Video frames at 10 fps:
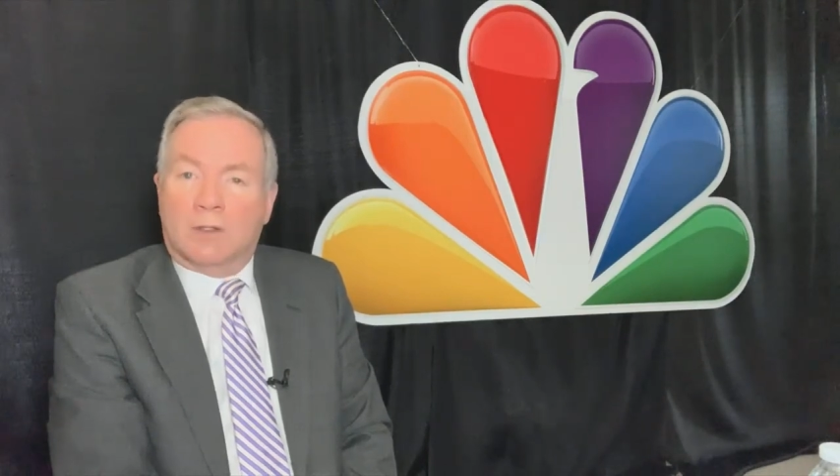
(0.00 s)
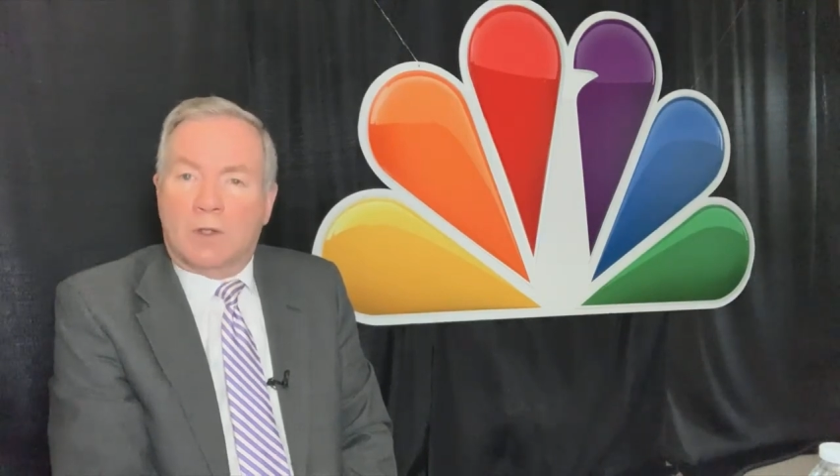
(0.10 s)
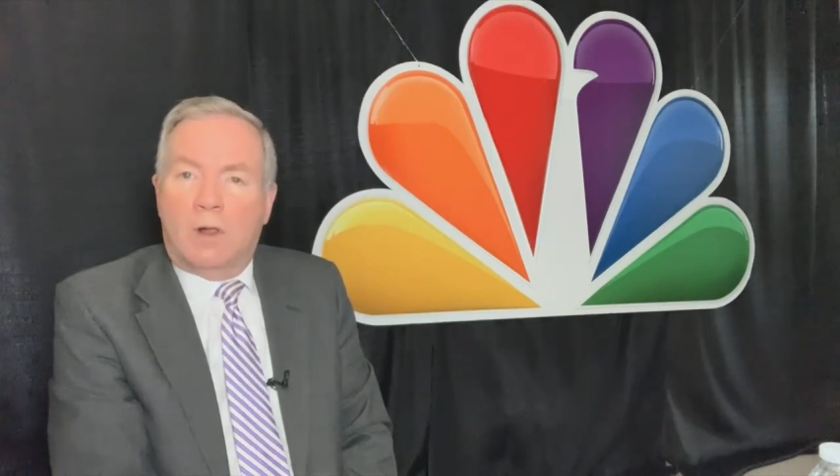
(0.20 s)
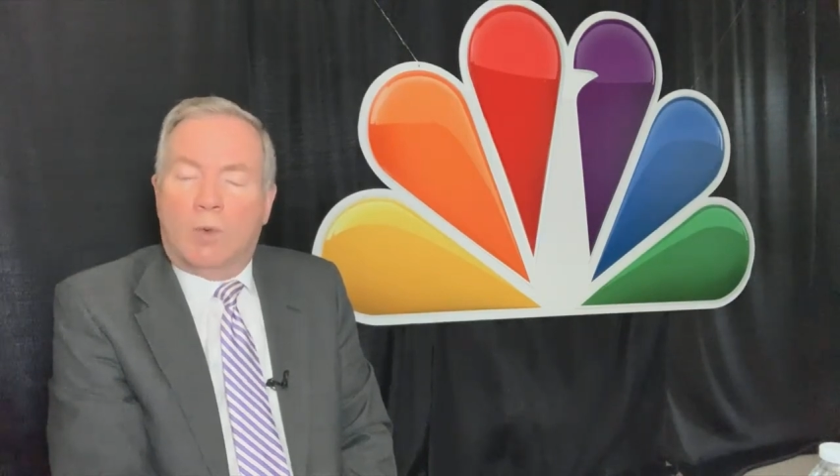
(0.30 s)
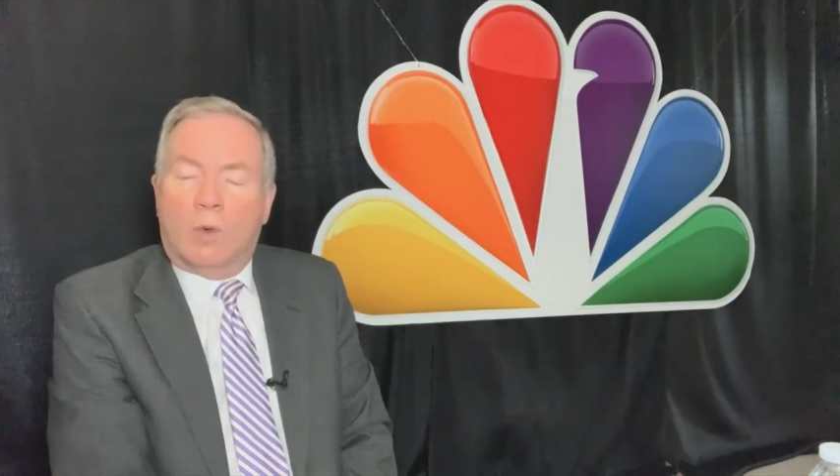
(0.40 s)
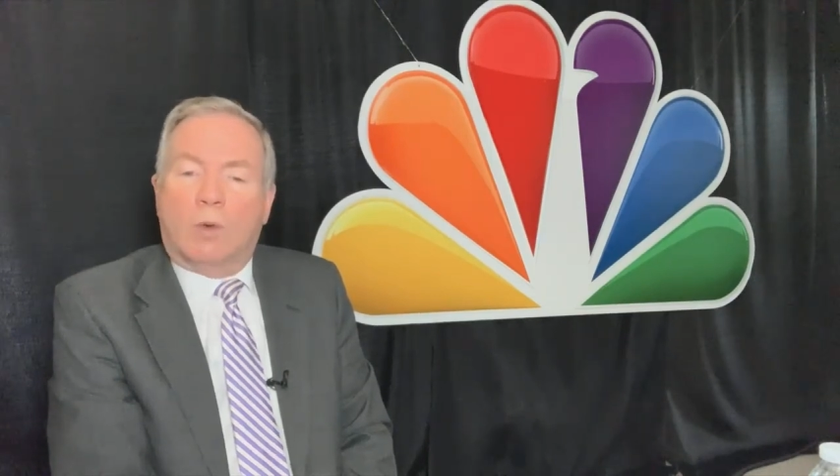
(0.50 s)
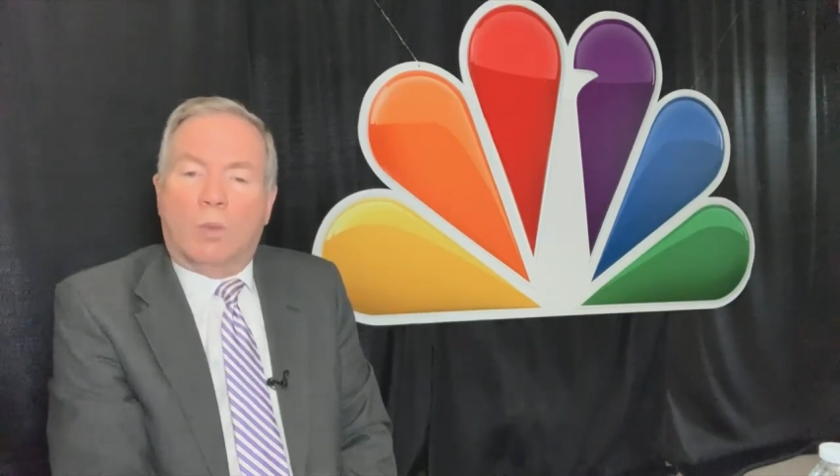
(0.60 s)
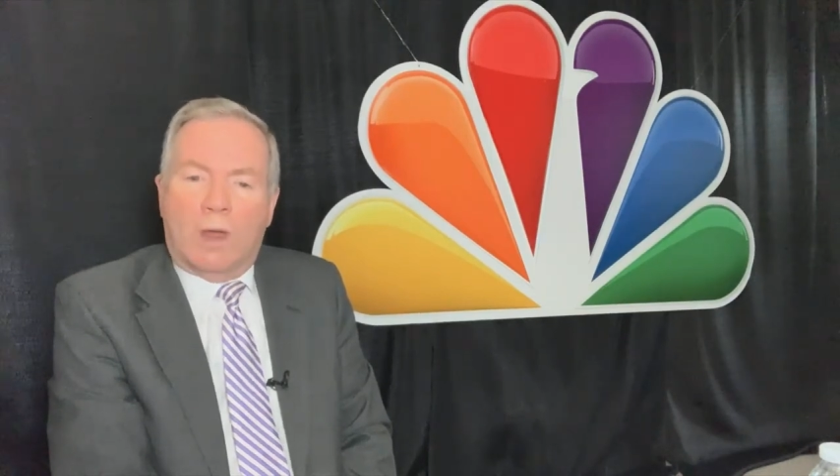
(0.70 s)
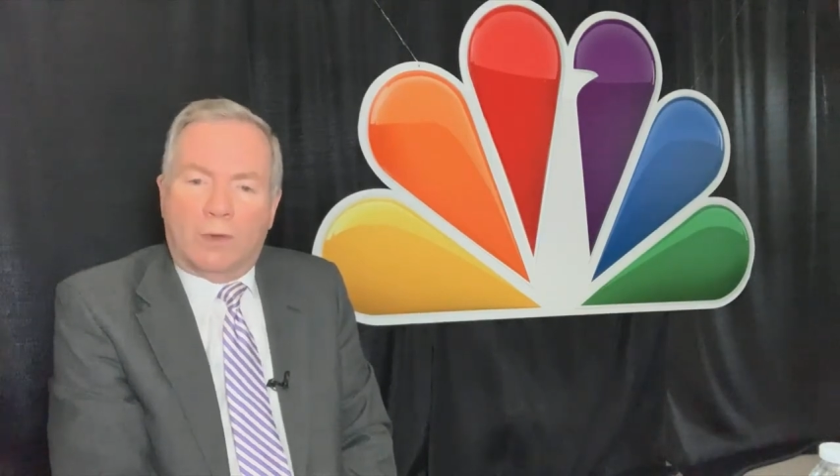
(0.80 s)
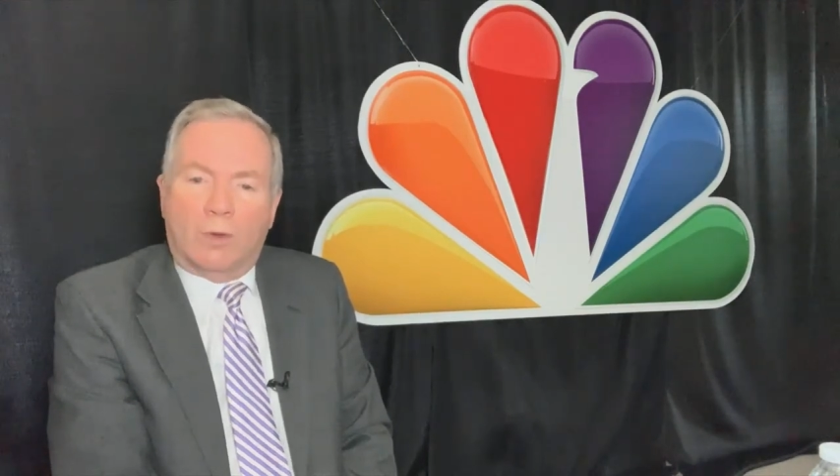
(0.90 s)
us all more
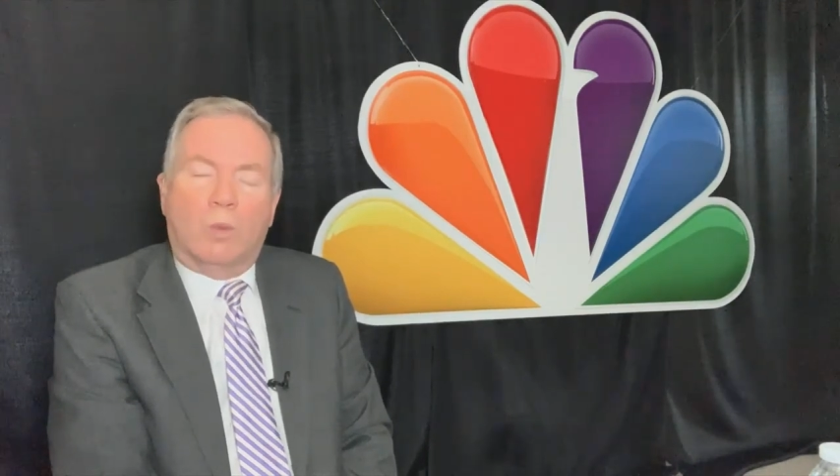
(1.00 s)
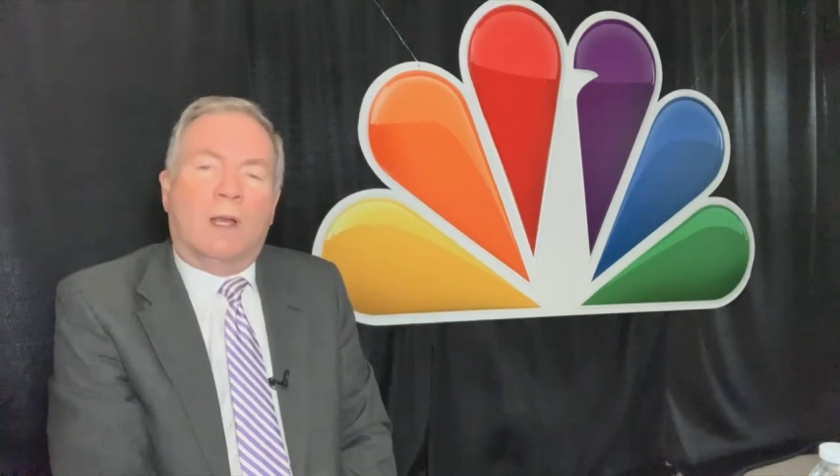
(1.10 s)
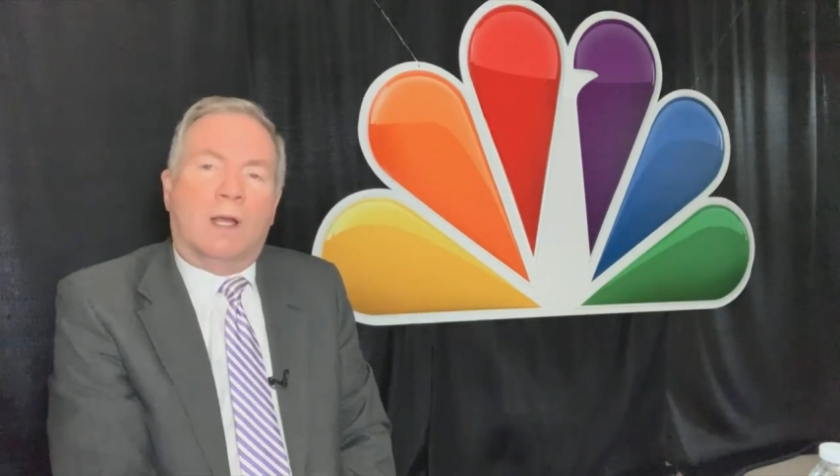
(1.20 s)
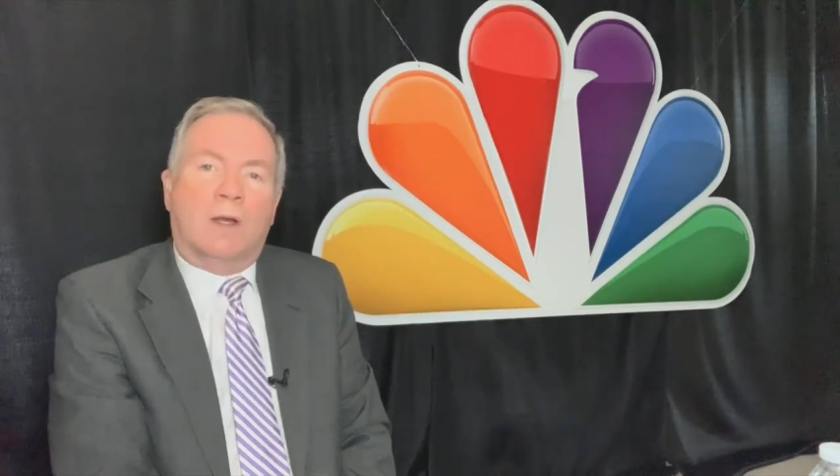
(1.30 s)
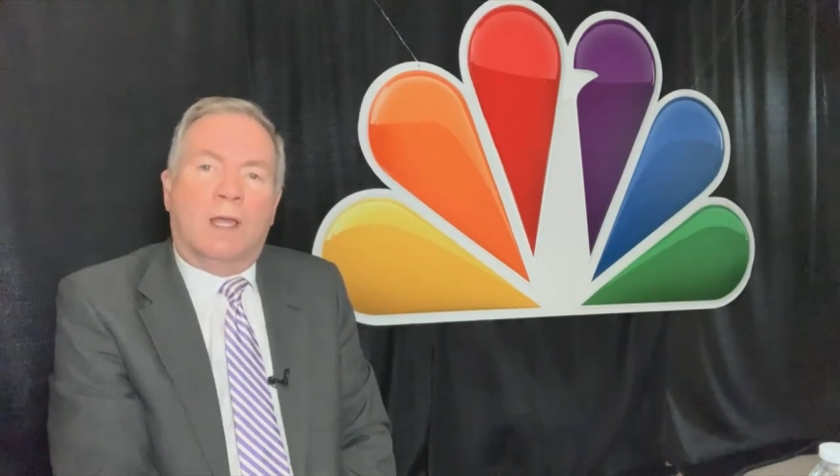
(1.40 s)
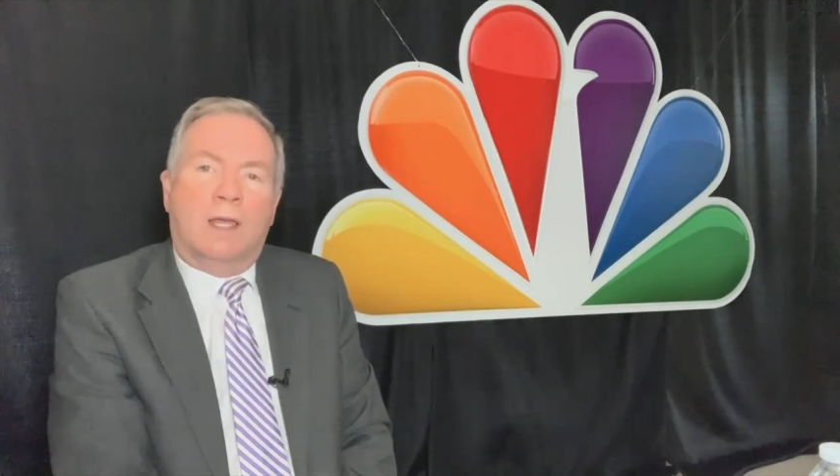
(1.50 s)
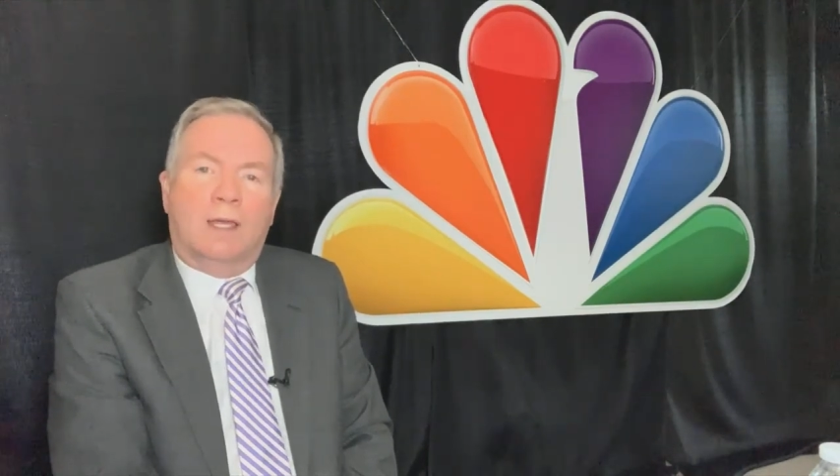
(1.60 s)
weather aware.